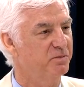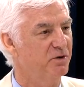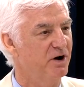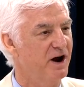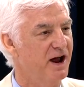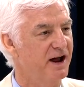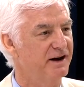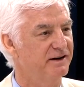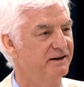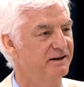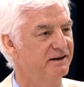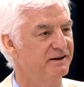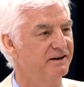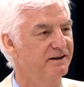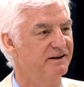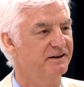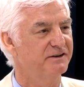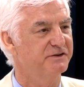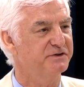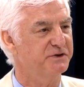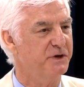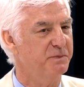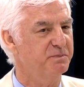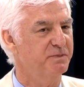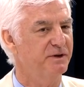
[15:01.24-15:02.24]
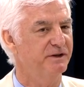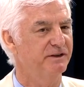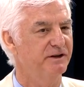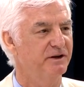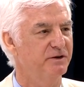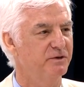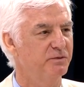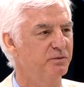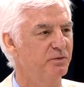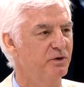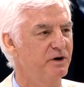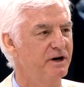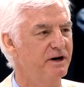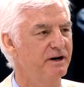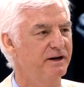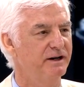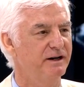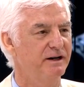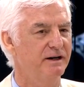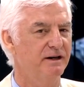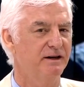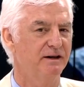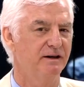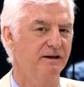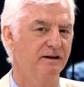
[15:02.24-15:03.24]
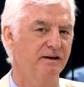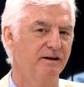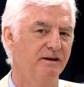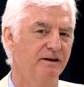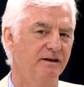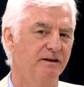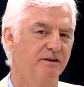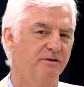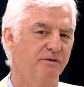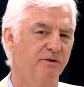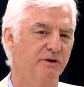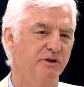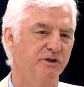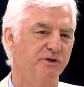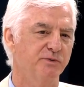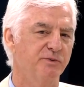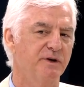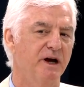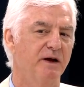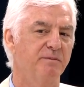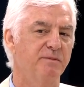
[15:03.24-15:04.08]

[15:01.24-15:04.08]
brand, and something that really thrills me.